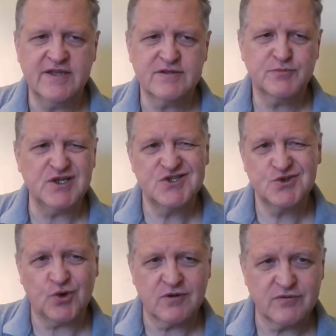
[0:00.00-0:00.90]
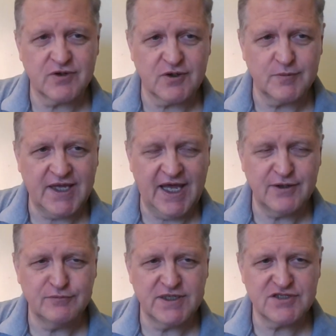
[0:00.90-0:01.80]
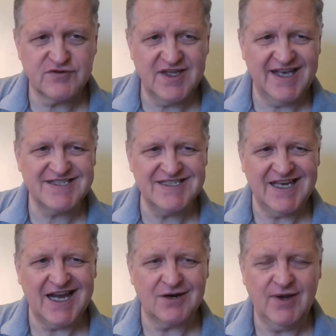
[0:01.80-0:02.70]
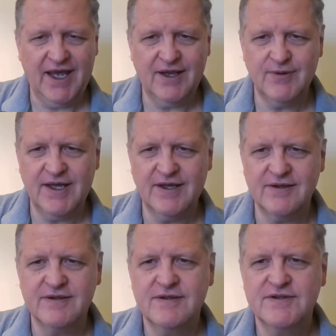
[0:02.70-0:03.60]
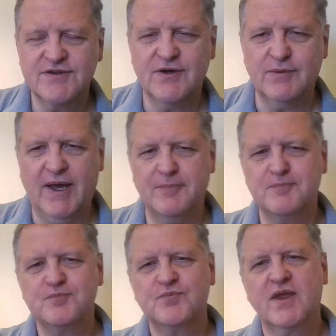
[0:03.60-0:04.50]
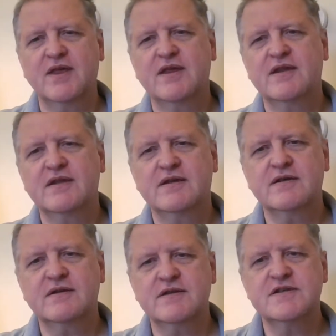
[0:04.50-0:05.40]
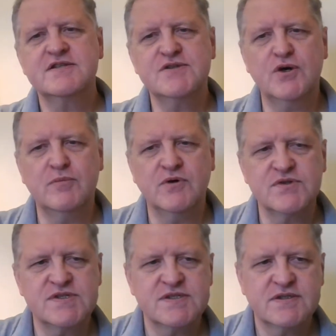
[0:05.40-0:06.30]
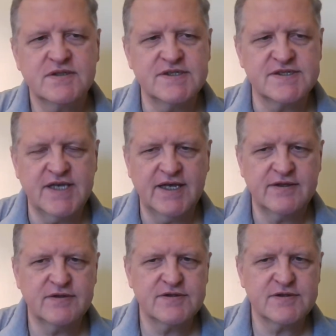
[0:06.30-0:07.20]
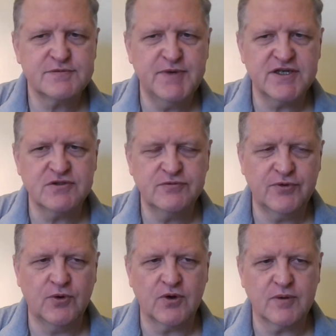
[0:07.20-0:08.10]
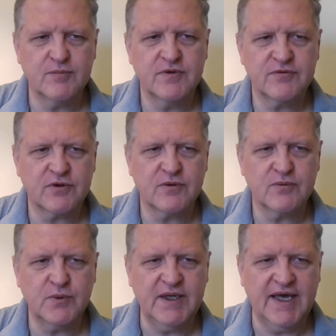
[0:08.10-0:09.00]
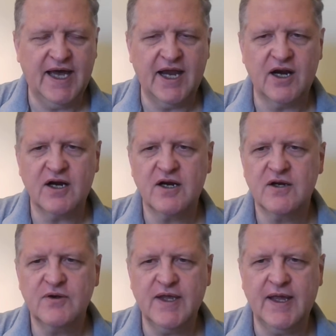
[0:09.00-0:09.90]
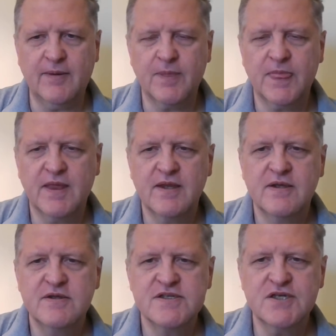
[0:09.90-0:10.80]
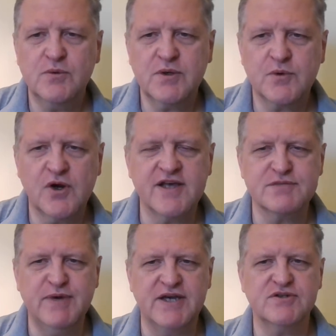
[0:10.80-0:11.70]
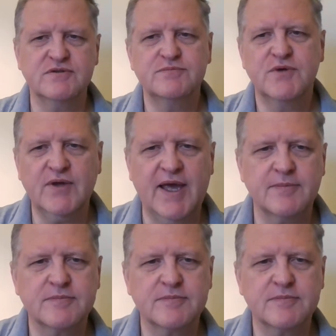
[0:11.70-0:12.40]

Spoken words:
It's a pretty short verb. You can't do much with ser, right? Well, so anyway, somos is that special form for we are. Okay, so we're all special. Okay.